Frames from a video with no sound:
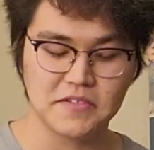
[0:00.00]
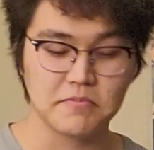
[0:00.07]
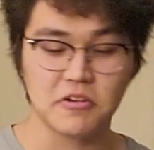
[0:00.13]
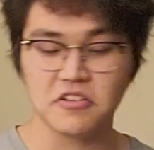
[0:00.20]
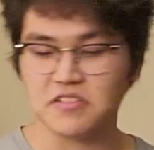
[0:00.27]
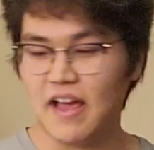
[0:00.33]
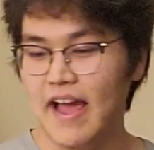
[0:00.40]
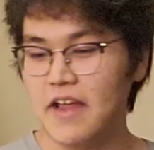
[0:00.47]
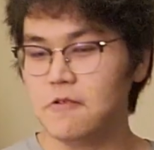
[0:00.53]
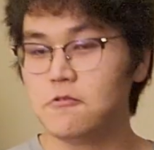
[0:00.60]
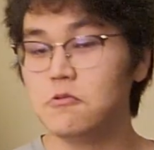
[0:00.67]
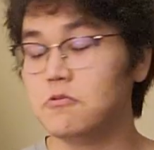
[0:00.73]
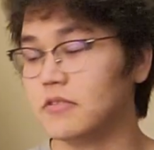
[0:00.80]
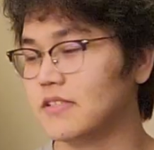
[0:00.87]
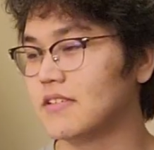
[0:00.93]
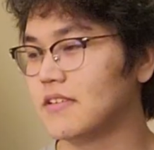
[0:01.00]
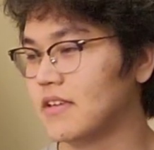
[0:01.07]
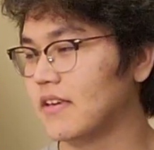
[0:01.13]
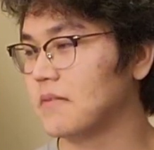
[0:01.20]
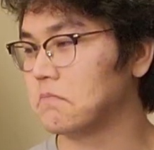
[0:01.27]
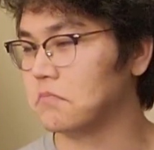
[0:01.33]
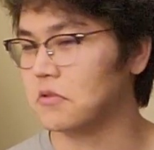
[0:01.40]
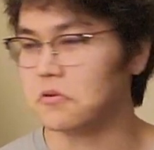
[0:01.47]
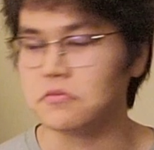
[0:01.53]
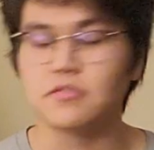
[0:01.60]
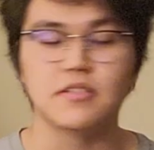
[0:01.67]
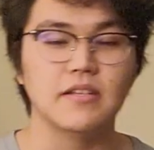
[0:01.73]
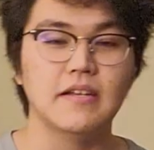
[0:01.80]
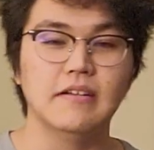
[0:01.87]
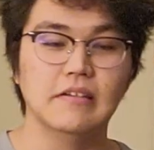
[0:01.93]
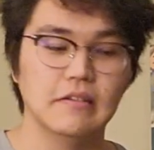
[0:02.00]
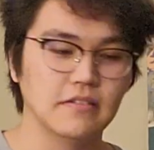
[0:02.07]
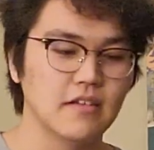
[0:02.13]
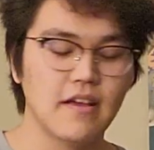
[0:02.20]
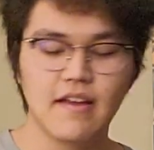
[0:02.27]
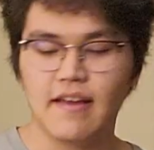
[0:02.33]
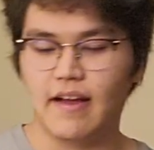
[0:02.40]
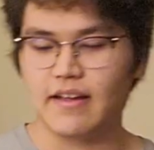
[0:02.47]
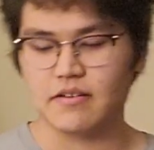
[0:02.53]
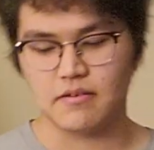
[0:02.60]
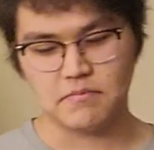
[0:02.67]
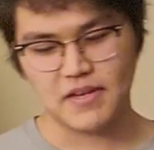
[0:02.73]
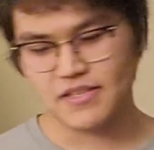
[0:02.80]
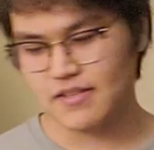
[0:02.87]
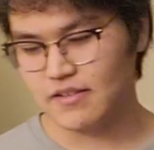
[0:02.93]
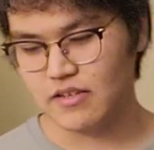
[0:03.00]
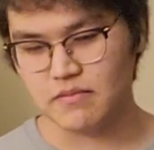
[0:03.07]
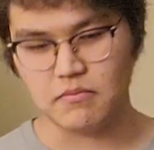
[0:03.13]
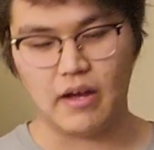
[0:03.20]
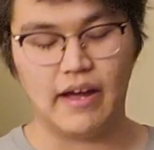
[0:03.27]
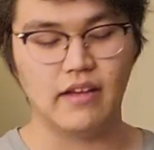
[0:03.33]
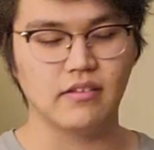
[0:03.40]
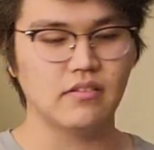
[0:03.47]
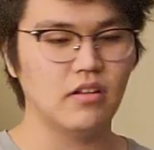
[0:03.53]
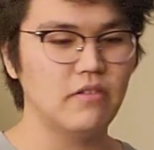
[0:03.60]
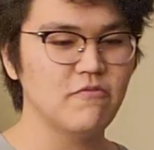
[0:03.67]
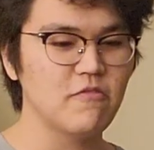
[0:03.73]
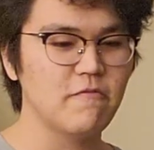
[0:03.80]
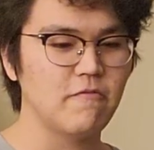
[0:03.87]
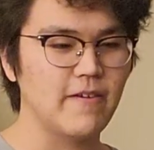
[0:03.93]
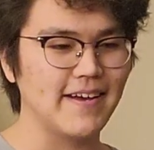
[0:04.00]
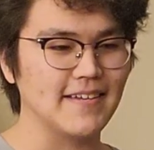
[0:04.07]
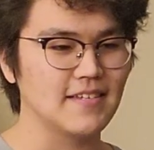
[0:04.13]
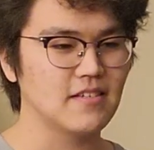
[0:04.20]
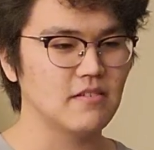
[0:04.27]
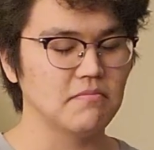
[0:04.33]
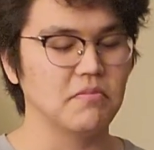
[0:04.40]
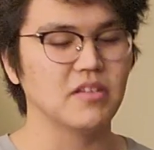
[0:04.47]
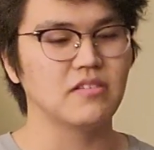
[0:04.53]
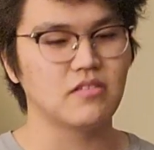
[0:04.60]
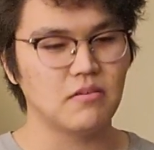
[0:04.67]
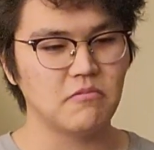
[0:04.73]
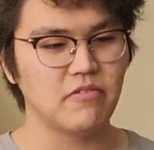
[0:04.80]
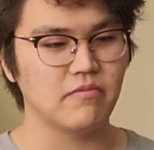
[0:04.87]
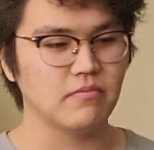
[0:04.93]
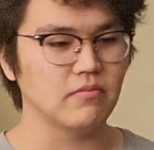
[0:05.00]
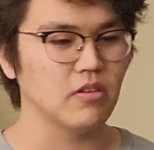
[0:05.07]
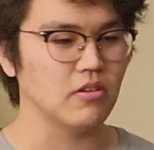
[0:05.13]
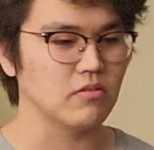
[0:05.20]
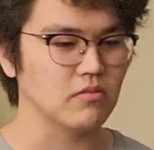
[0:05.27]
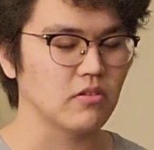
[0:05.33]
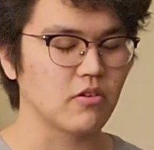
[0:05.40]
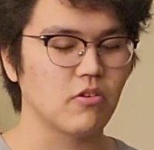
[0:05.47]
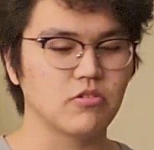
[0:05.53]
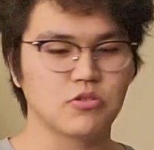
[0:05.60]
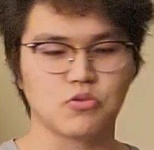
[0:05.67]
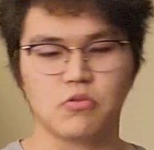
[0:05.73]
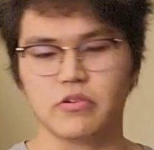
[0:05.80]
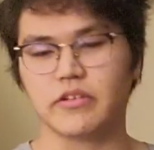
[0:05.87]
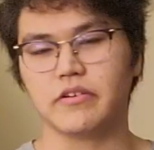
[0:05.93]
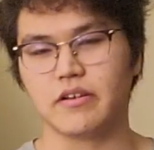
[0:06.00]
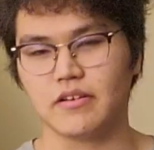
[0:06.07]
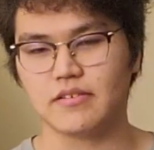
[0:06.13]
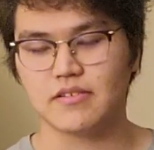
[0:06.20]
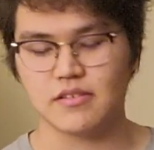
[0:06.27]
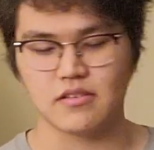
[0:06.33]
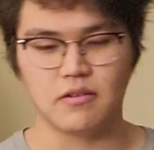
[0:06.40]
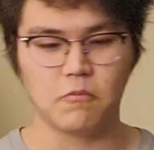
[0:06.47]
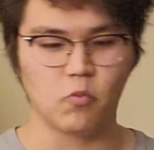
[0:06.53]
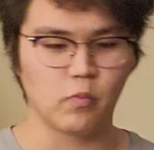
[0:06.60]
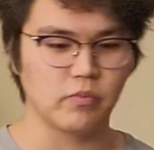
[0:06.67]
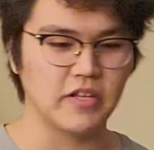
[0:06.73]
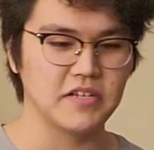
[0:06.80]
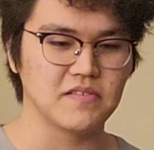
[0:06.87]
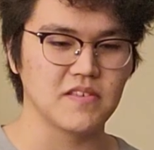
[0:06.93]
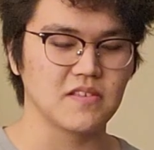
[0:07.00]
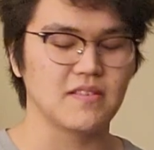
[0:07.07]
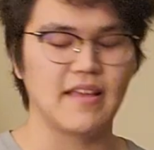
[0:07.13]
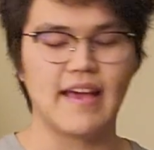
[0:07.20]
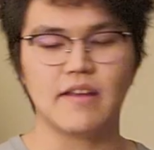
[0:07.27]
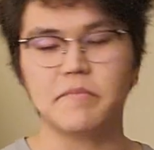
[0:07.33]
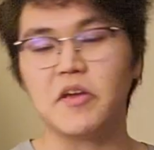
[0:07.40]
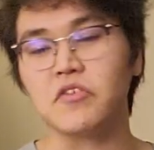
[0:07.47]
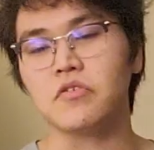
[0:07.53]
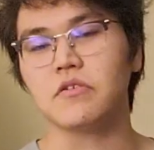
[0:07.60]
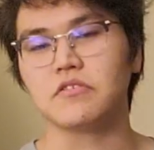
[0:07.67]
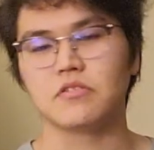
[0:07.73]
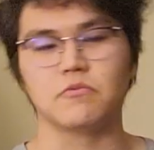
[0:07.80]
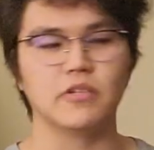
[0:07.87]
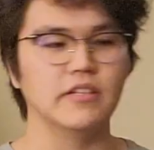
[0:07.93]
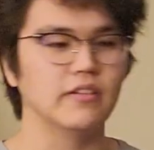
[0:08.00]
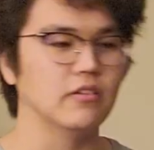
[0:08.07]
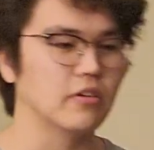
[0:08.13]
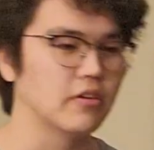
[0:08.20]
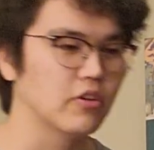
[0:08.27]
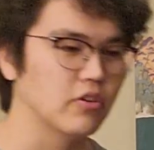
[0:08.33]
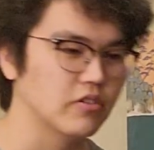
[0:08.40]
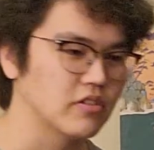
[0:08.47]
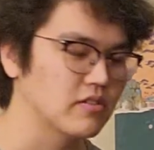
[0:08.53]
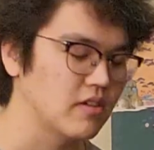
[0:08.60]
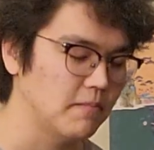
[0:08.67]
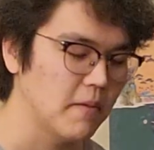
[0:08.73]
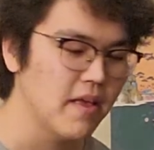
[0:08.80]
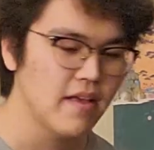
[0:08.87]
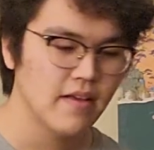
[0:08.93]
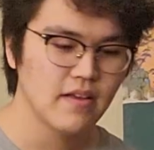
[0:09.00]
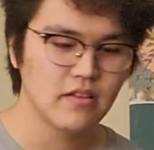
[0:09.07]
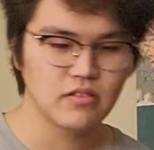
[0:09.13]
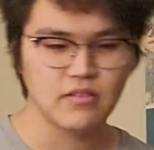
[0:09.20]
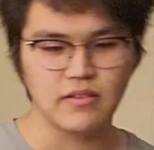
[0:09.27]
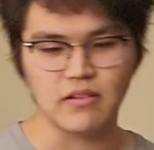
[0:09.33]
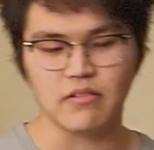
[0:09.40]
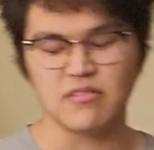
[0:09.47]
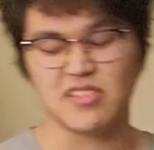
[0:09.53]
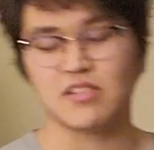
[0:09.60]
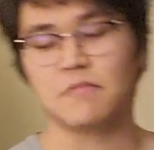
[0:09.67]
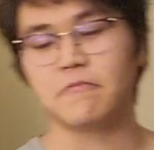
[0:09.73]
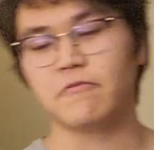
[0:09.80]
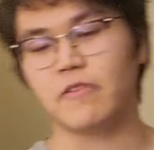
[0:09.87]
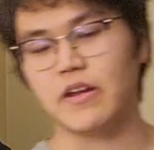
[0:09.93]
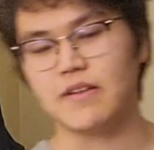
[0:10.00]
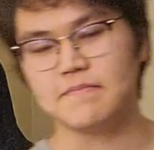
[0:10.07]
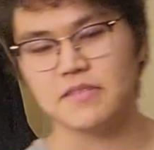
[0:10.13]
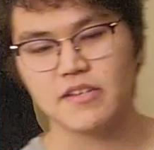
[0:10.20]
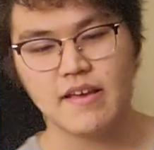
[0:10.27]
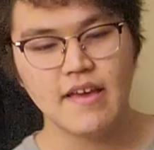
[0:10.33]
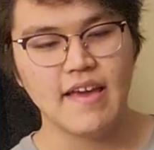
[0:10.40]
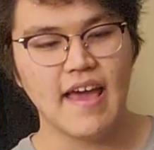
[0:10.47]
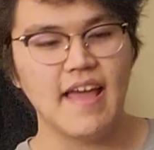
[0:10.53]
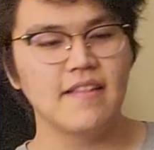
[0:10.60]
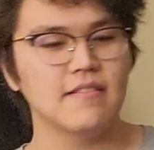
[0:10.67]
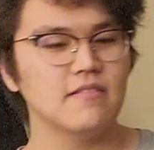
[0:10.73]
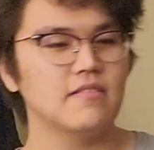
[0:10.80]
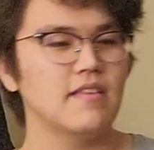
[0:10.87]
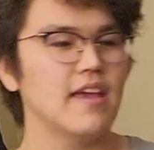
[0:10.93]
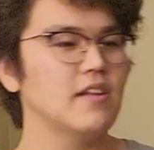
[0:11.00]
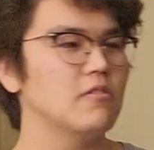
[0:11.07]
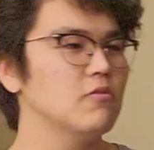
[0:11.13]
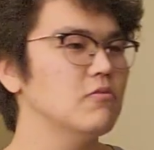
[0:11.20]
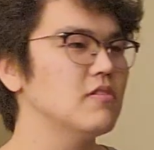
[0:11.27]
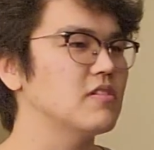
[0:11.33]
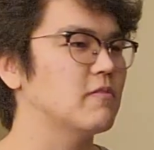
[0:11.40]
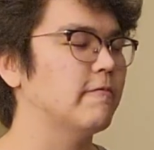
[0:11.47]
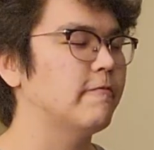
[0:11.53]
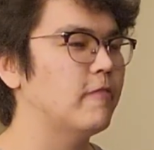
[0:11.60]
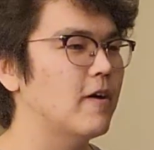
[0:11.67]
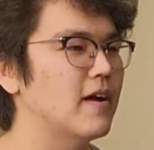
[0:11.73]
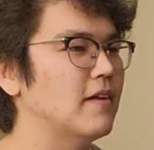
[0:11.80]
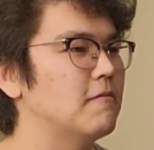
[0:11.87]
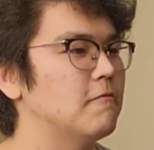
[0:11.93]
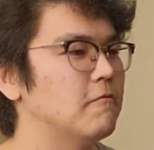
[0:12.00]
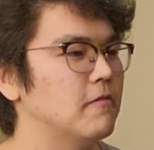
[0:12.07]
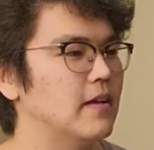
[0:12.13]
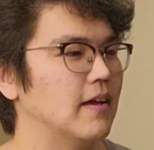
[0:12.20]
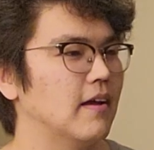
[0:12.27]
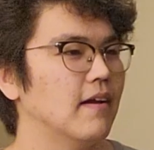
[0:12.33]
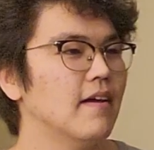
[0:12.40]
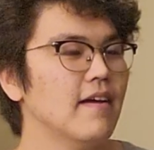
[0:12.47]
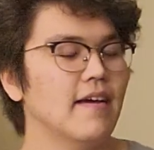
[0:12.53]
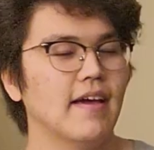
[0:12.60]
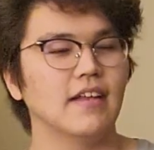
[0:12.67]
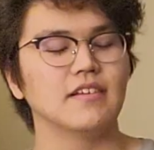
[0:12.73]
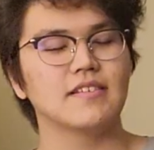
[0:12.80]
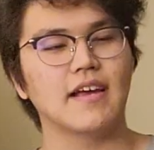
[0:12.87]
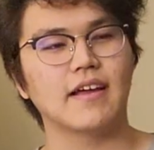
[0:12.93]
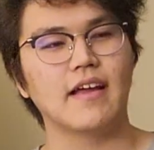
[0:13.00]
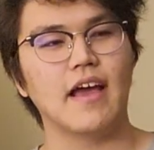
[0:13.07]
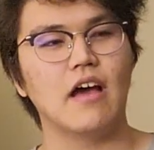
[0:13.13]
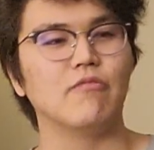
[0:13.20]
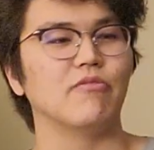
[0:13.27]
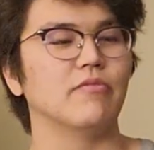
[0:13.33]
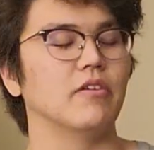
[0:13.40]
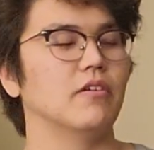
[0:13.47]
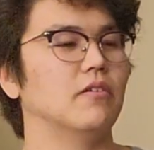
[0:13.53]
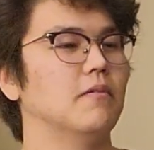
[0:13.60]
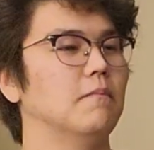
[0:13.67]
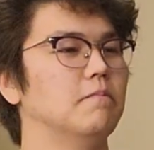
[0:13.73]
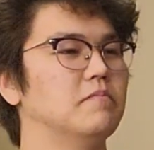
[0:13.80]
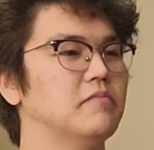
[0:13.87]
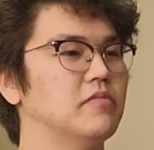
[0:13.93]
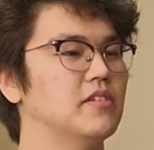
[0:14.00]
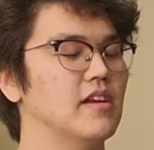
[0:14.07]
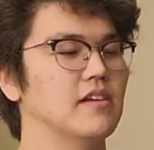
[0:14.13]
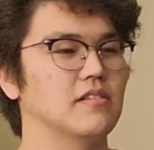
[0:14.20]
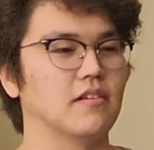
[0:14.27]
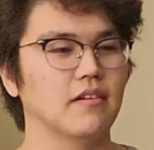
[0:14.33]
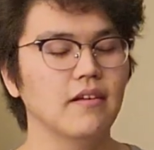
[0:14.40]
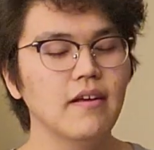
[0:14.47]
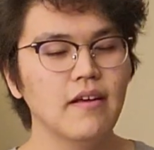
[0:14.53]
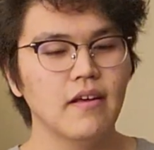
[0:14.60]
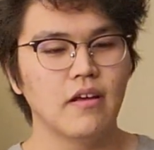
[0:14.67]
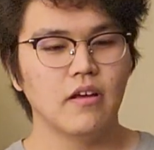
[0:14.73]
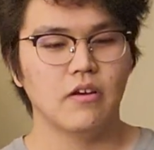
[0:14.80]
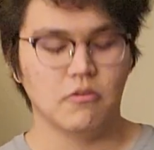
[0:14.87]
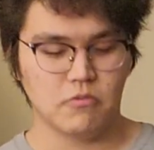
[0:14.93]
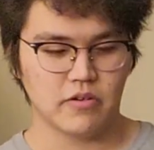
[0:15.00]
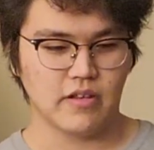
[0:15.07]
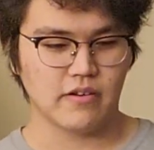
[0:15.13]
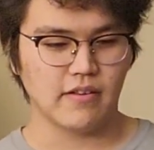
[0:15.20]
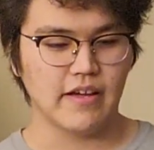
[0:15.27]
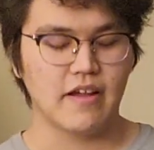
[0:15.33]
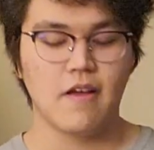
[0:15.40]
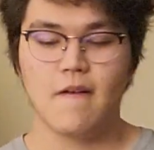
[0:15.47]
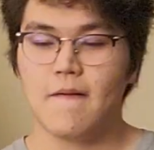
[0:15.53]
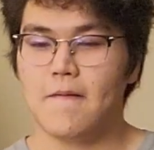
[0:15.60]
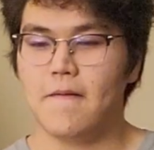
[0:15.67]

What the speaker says: this because I do skip those scenes. I love the fights, but some of, you know, there are shortcuts. Some places the animation doesn't really look good, in some frames. And they do this fucking thing in the second half of the season, where they're like,